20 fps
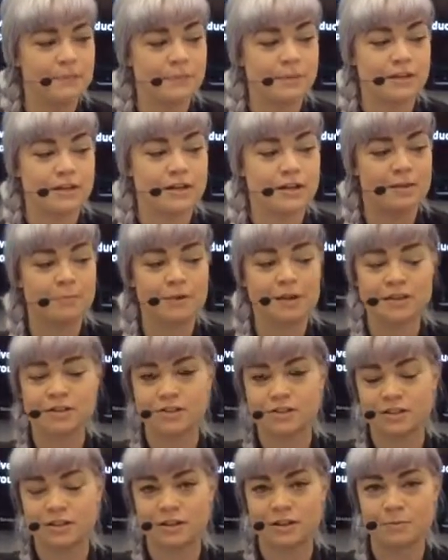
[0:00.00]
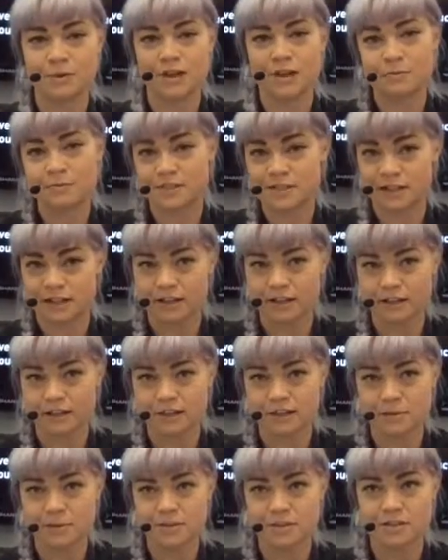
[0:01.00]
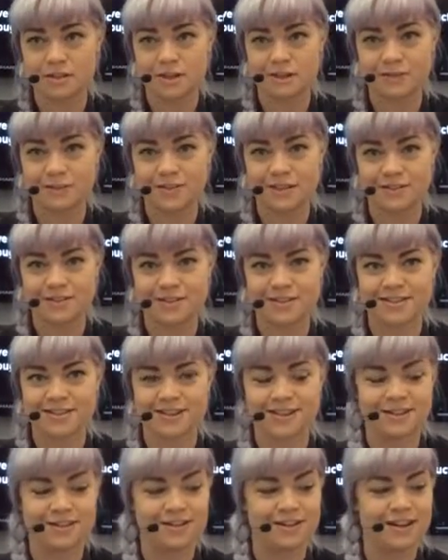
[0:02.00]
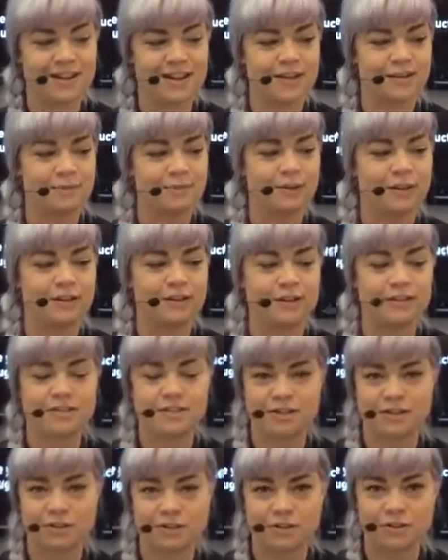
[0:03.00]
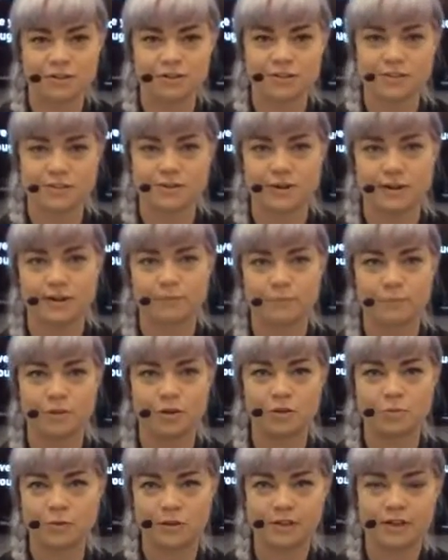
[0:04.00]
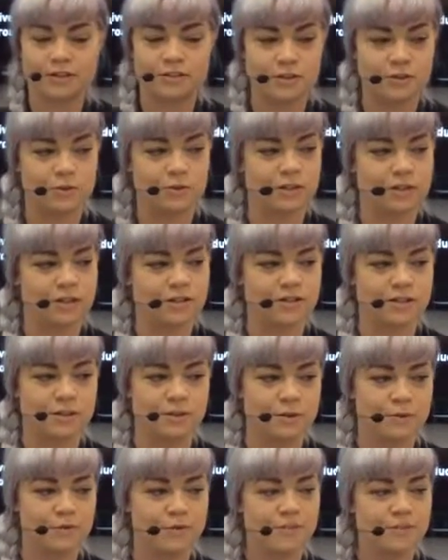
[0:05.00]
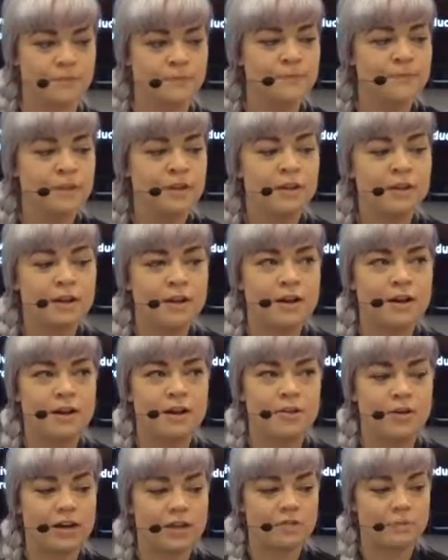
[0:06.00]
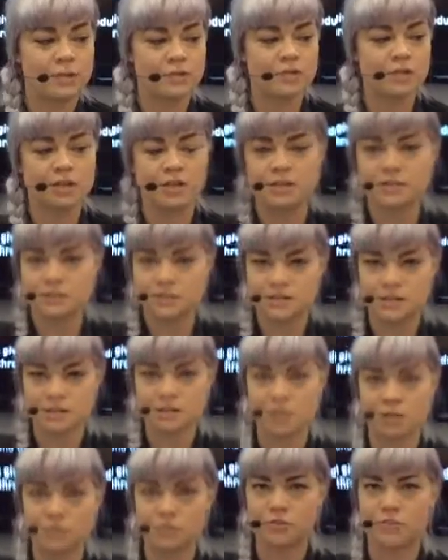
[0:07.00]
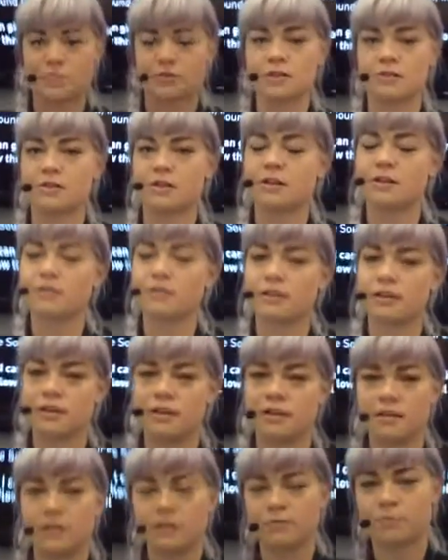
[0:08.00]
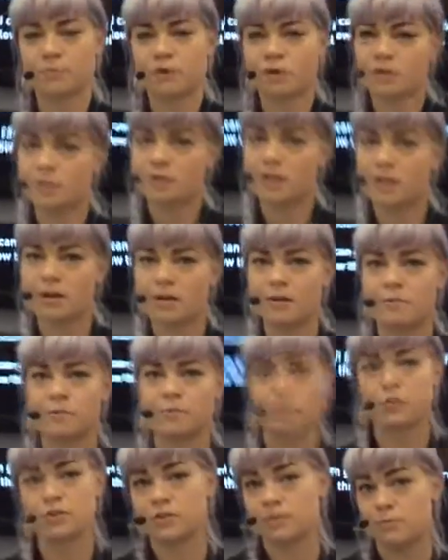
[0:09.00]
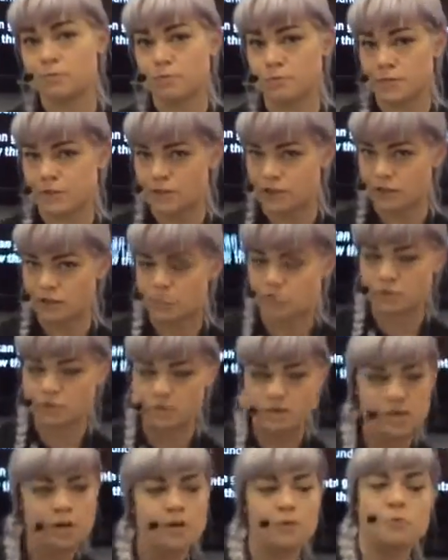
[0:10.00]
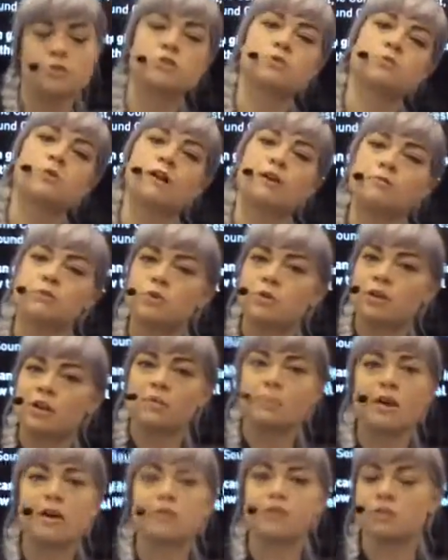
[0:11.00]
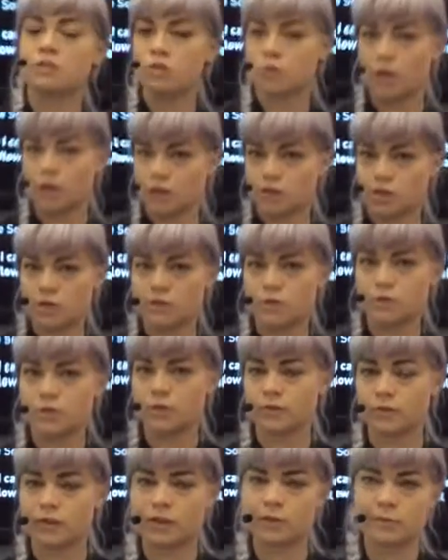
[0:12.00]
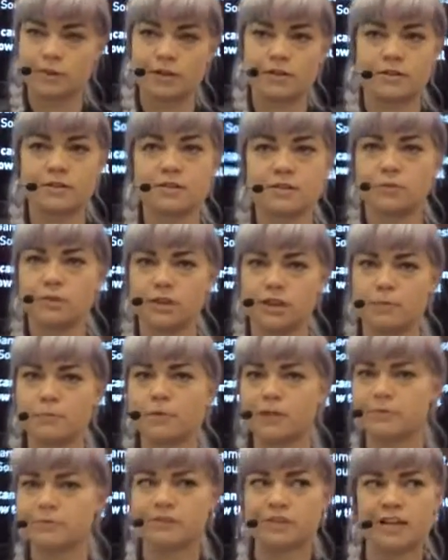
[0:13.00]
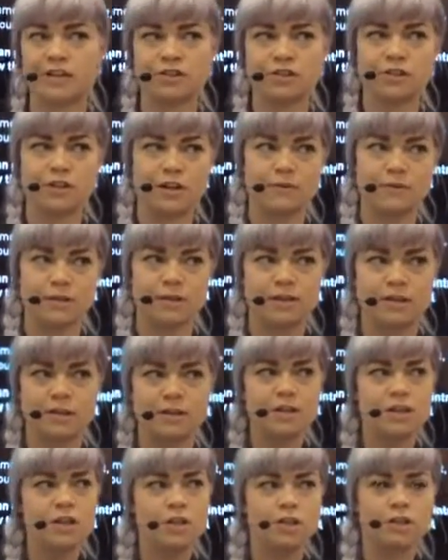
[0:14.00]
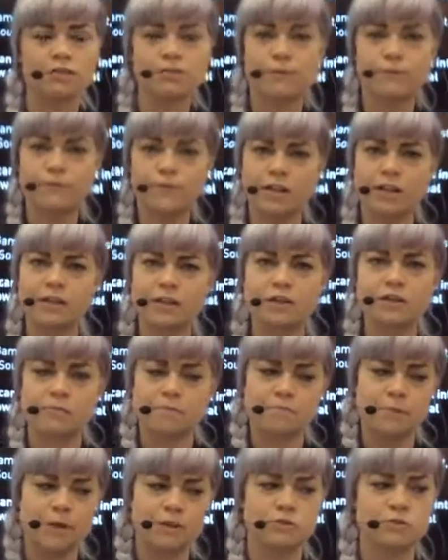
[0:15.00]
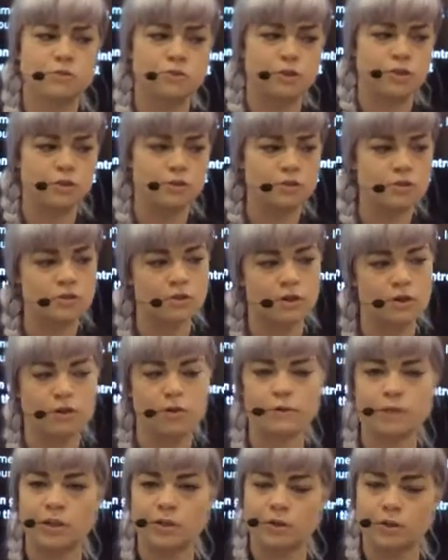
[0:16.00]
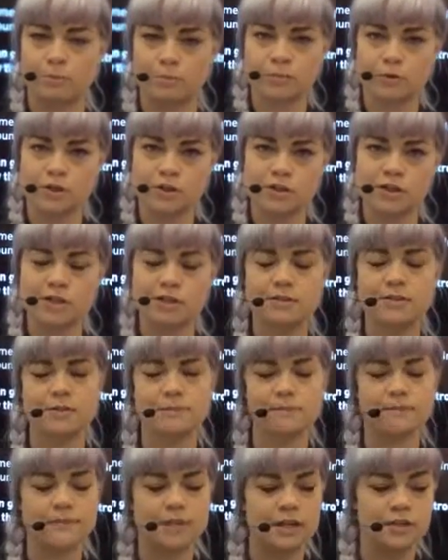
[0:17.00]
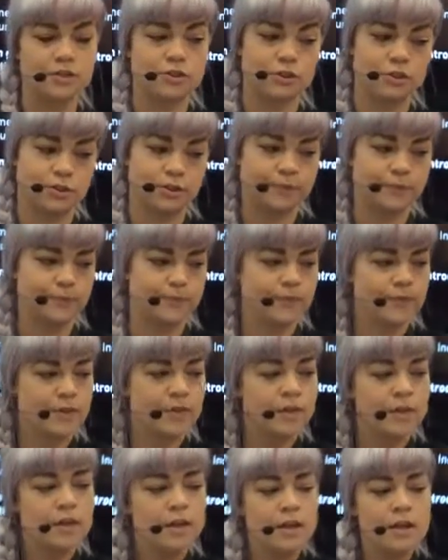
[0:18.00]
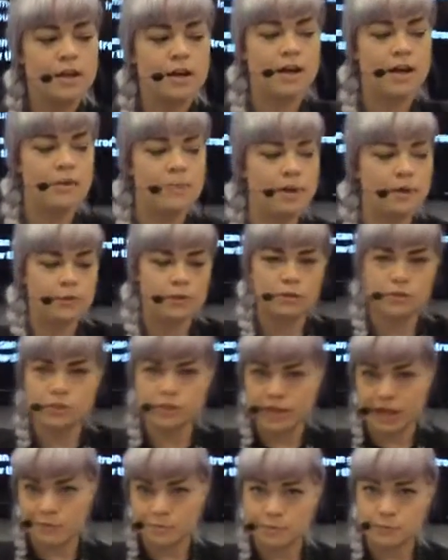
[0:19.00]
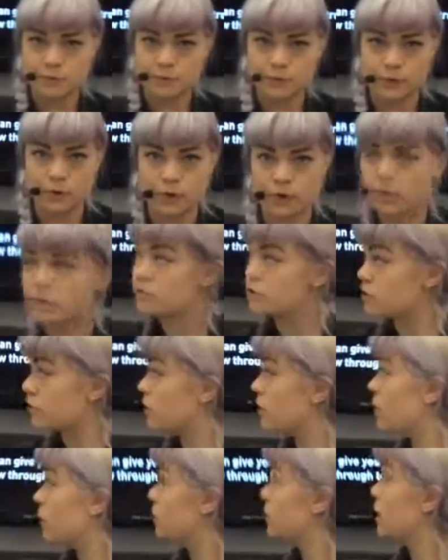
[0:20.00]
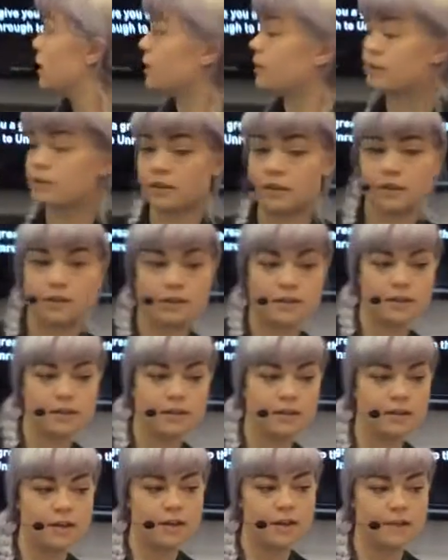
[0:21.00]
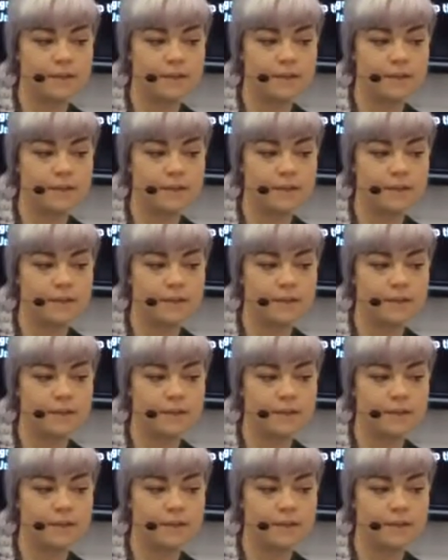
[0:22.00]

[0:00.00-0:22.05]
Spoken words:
But my name's Sally, and I'm the staff sound designer at Firelight Technologies, or FMOD, we like to call ourselves. I specialize in technical sound design in FMOD, mostly implementation, which is why I'm talking about the integration into Unreal, because it's really implementation heavy, lots of fun, lots of puzzles you can solve in your own projects. It's good. I've worked on games before, so like the